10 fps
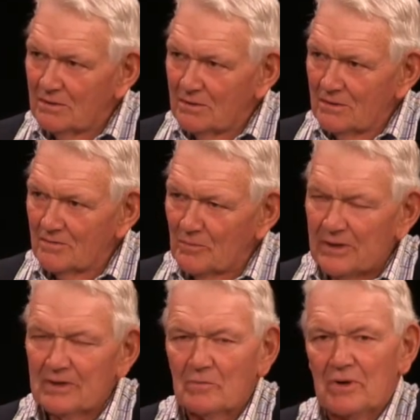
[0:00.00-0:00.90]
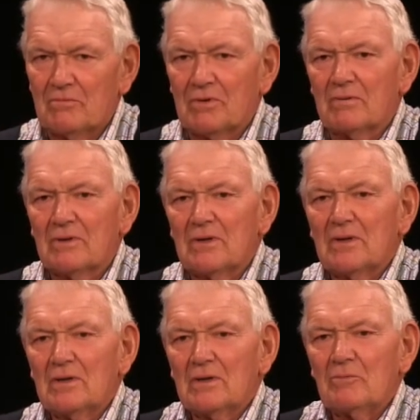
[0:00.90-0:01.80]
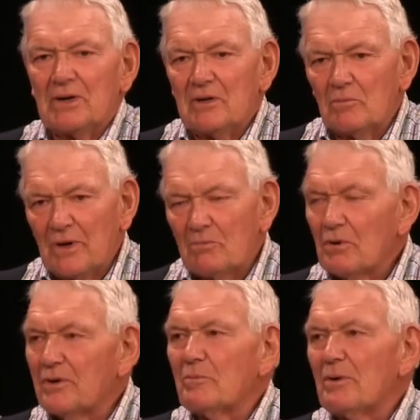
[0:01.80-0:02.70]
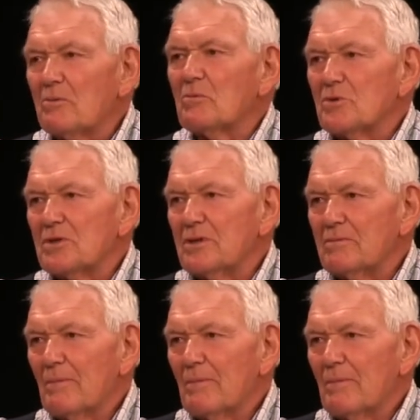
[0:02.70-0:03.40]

of making paper on the paper machine.